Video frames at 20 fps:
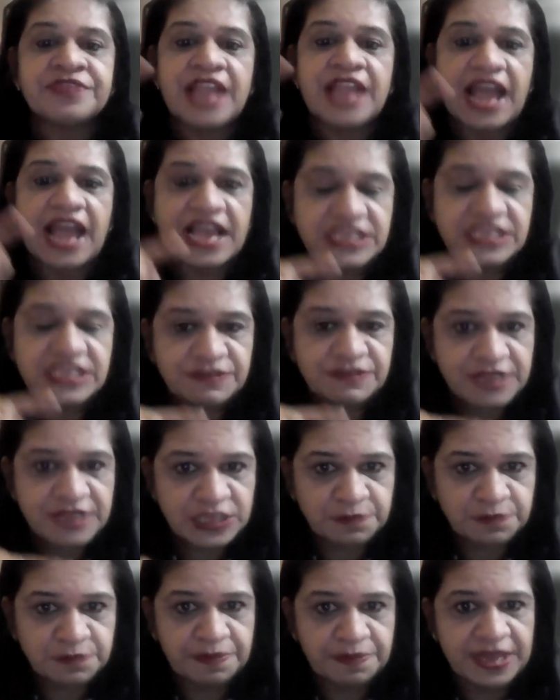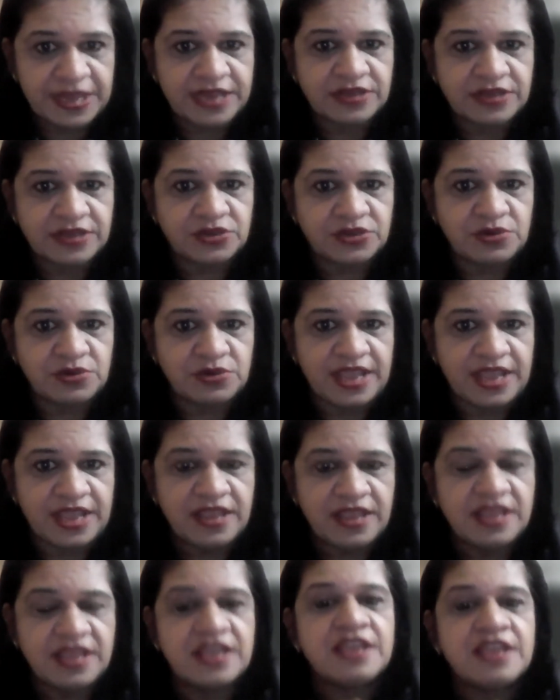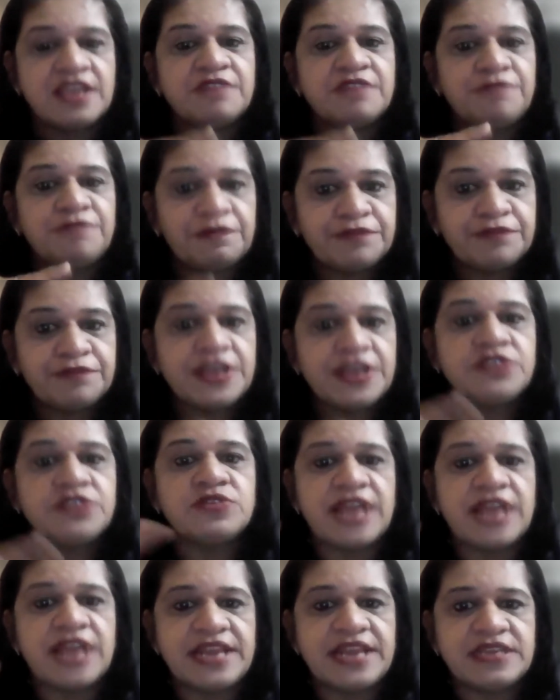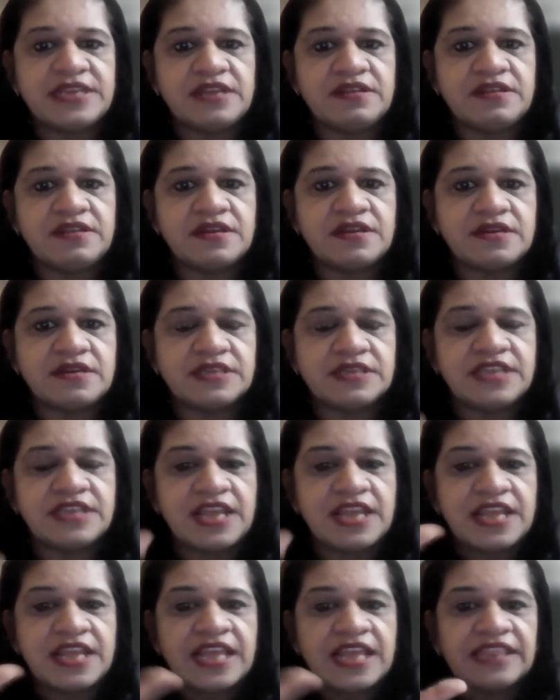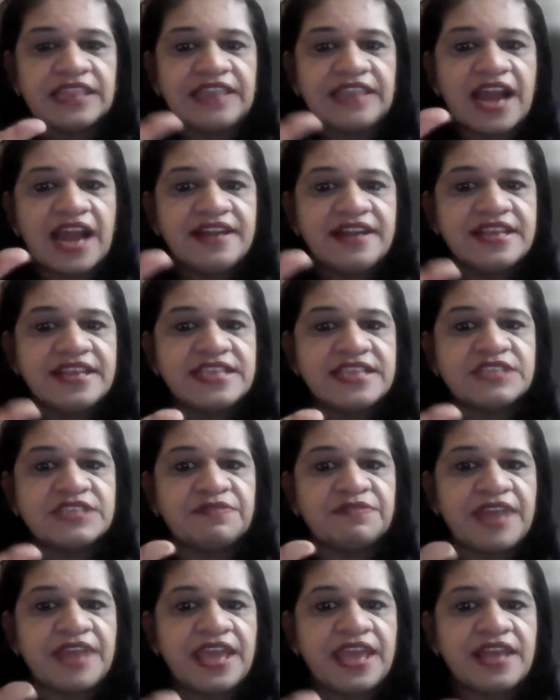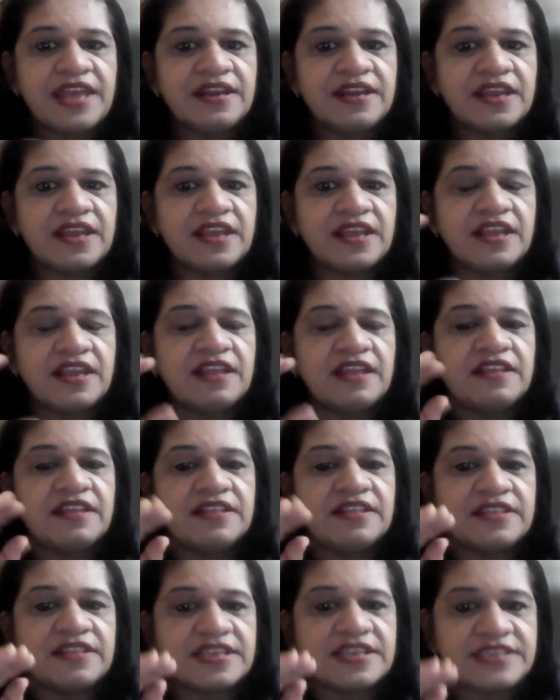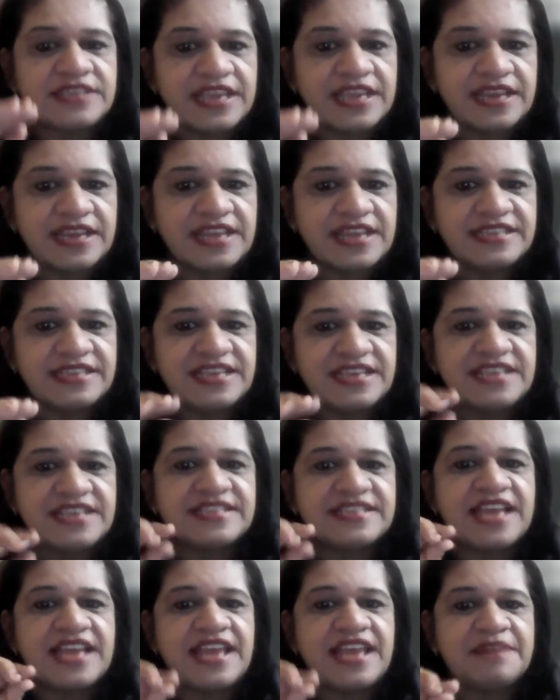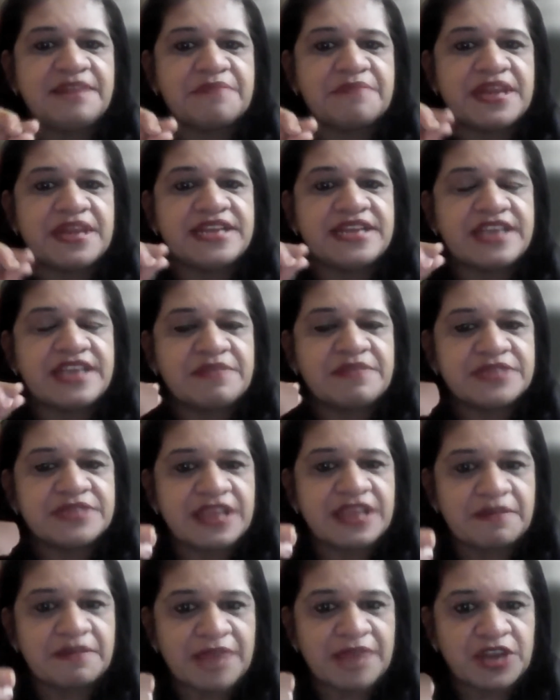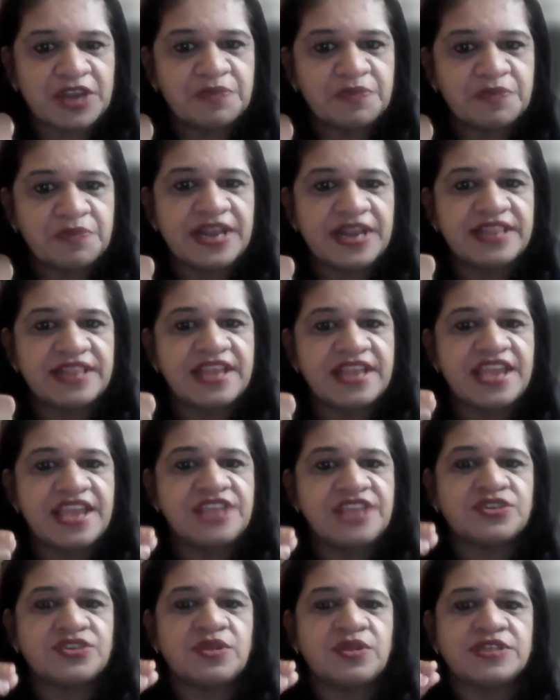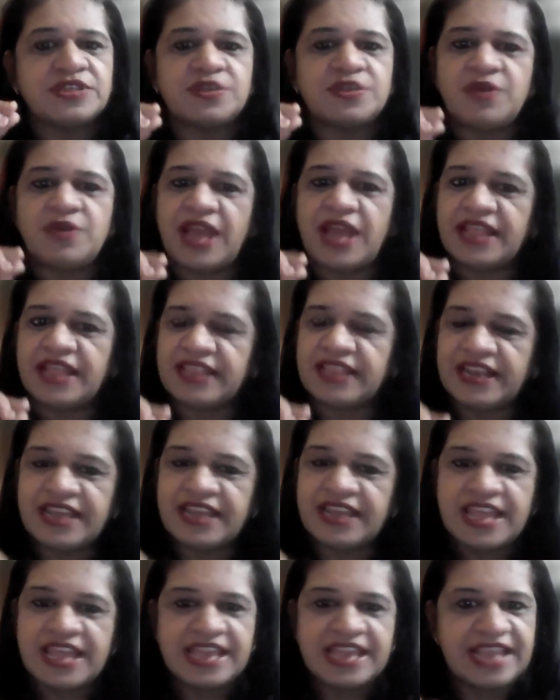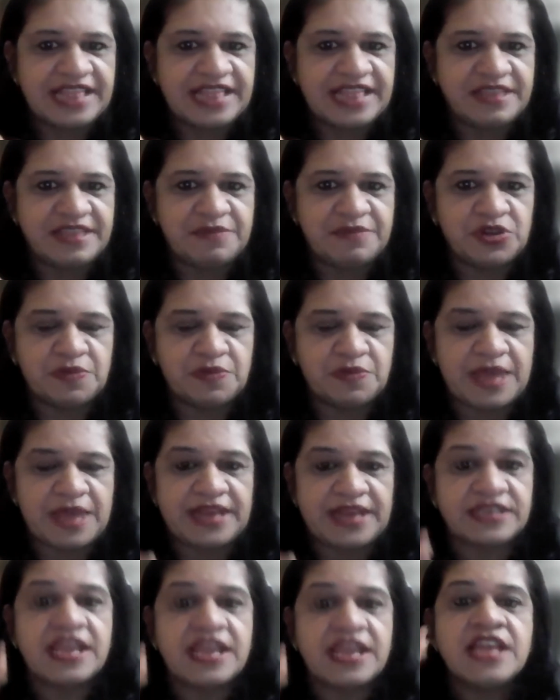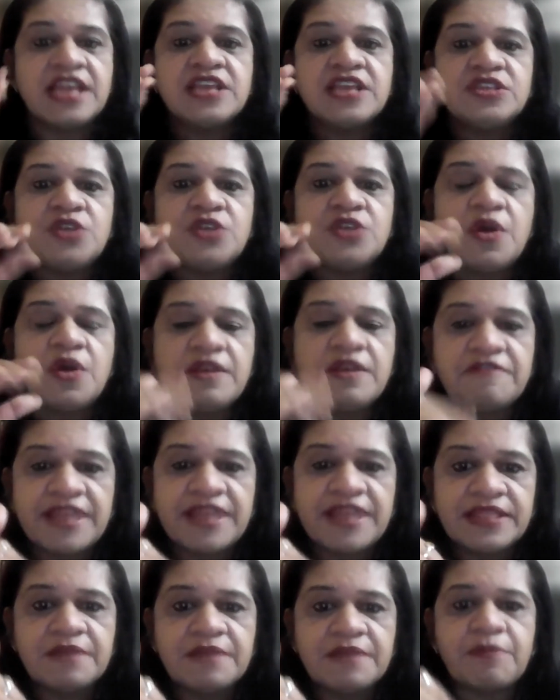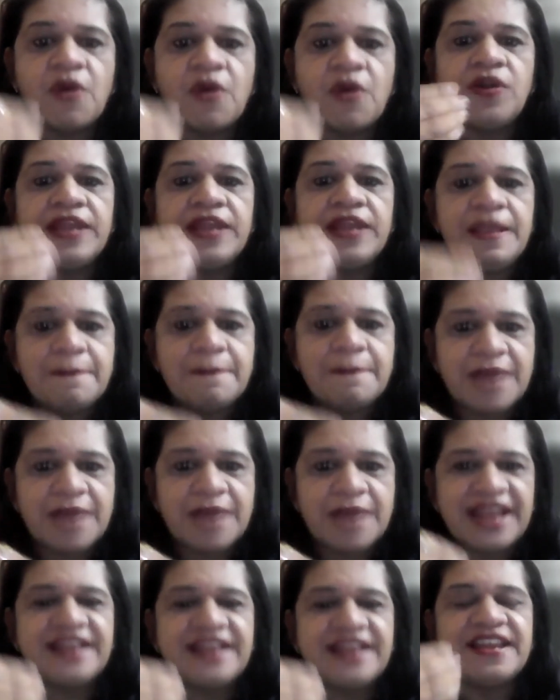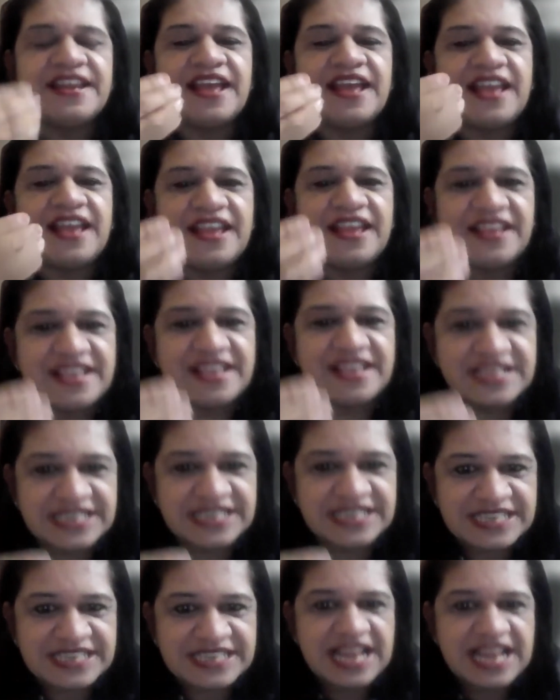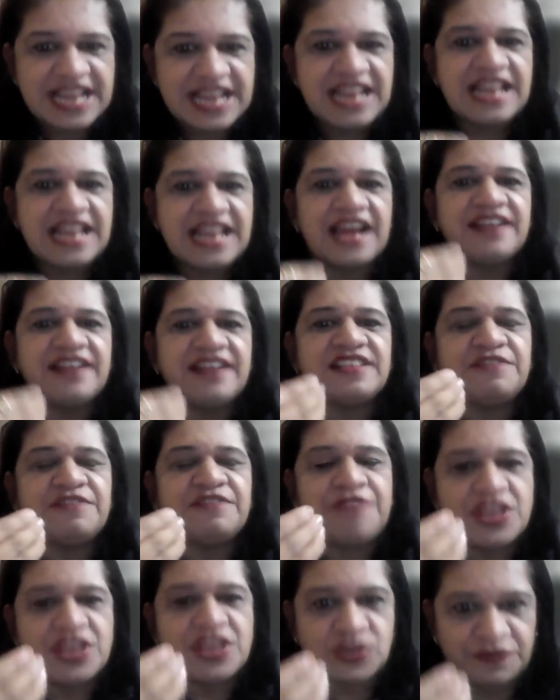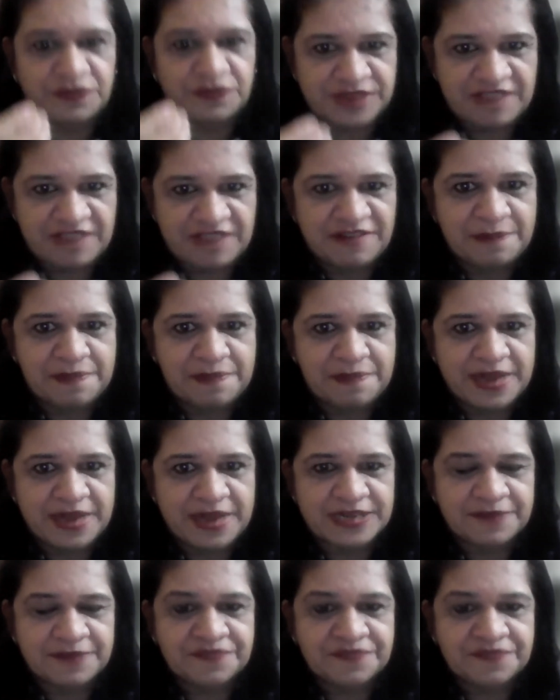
As we speak today, 15 to 19 years, that is where the secrecy is there. Many times they'll manipulate the age also and then get them into marriage. So when the body, mind is still under the phase of development,